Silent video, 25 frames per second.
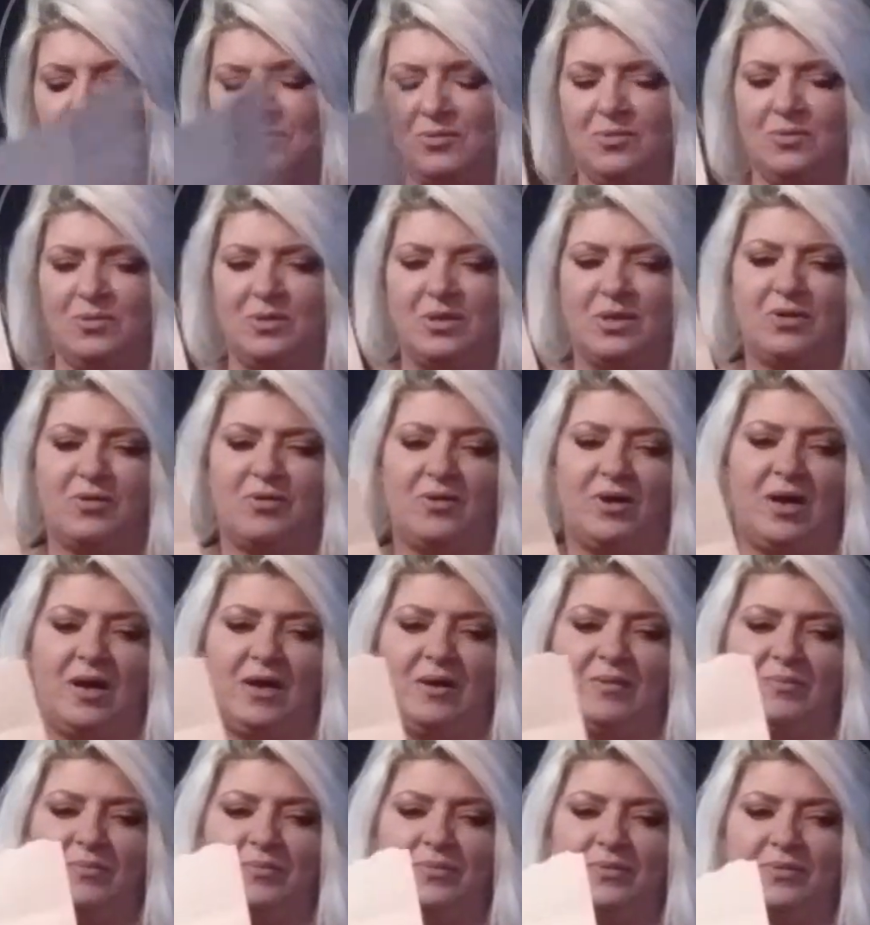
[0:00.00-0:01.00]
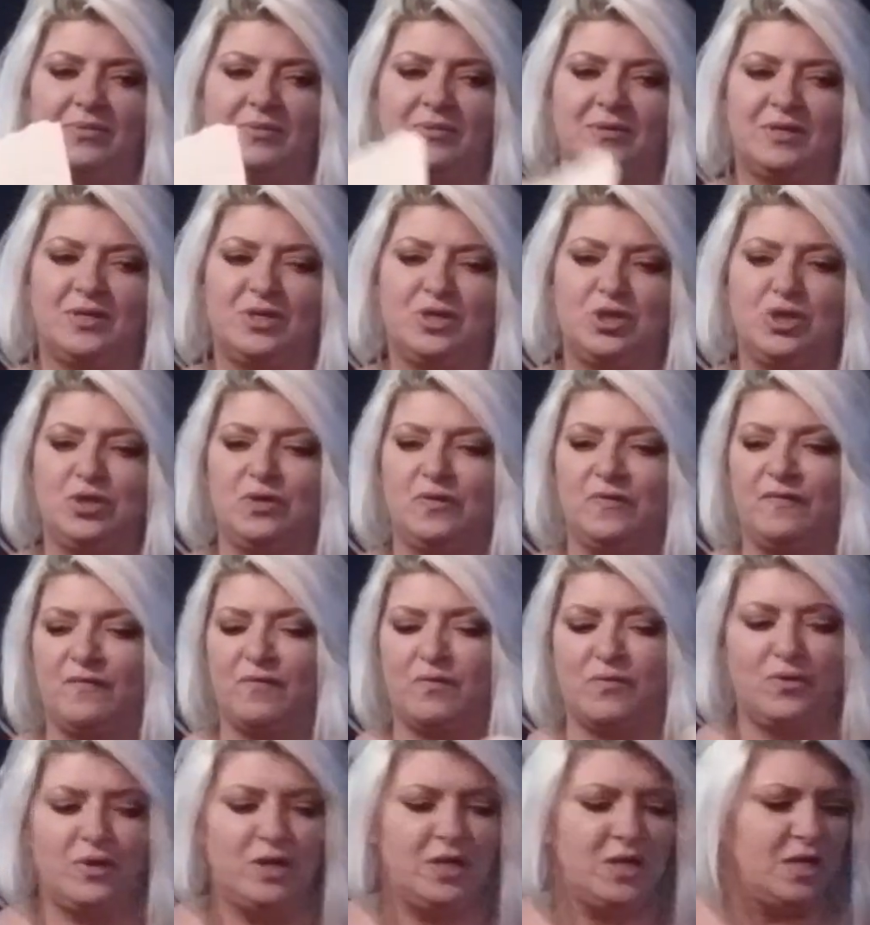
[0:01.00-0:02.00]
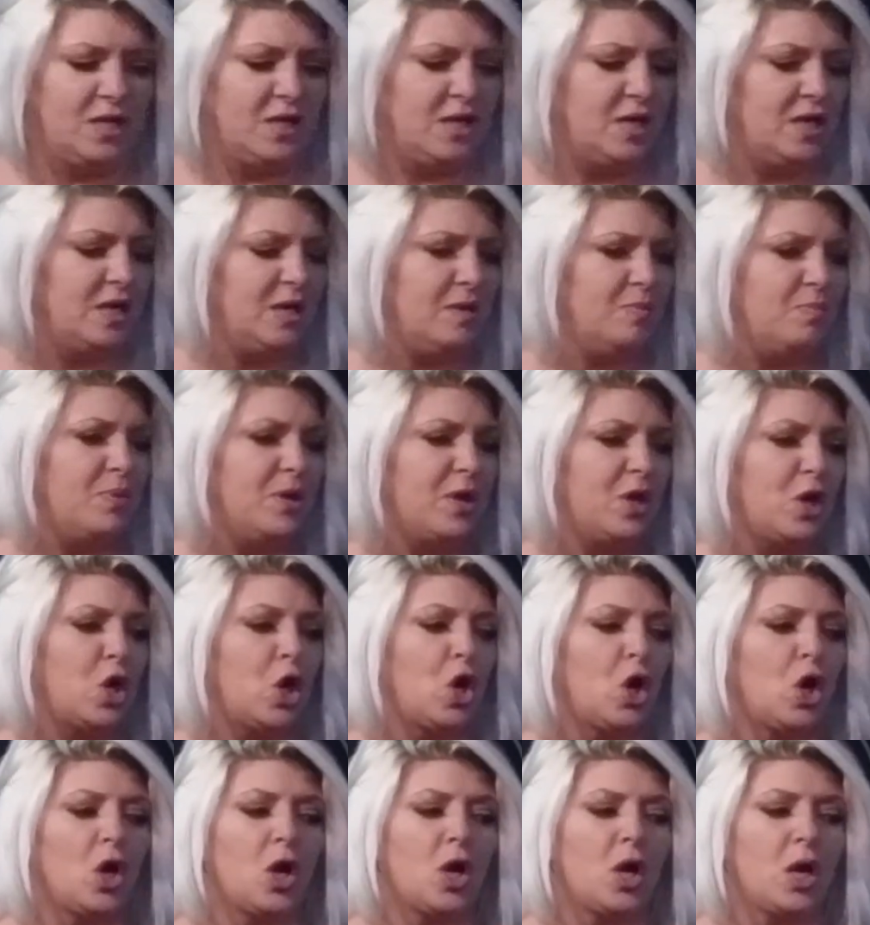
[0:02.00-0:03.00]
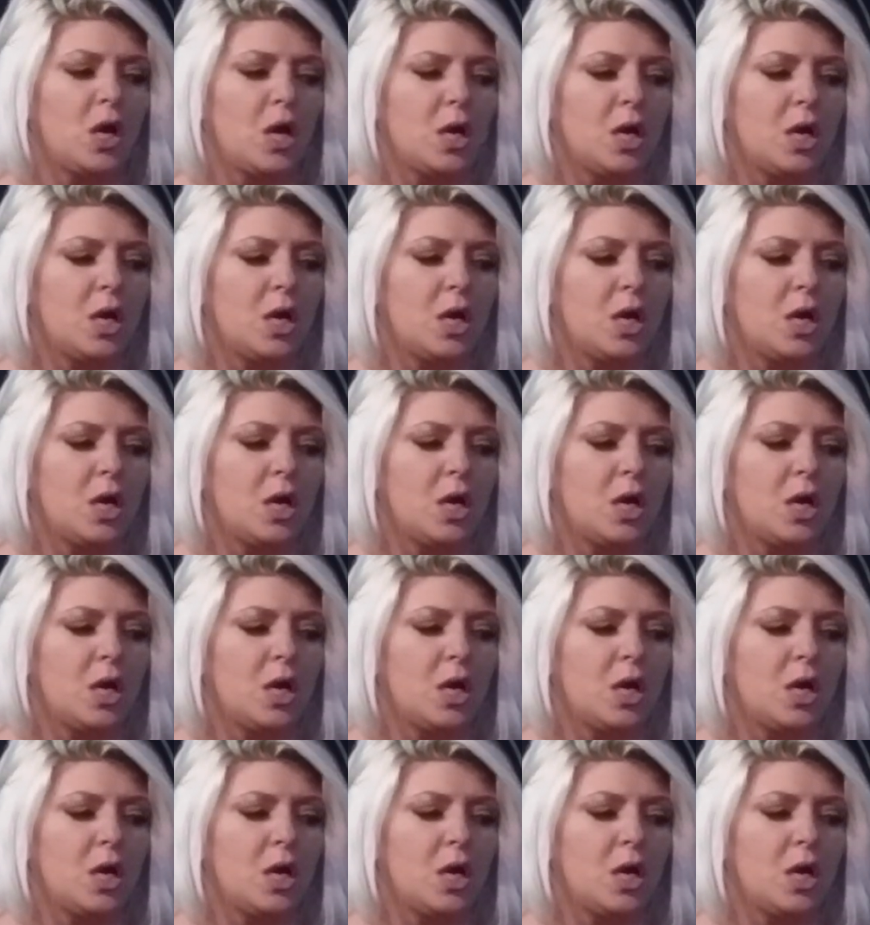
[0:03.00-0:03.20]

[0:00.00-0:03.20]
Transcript: Holy crap. Could you have written any bigger?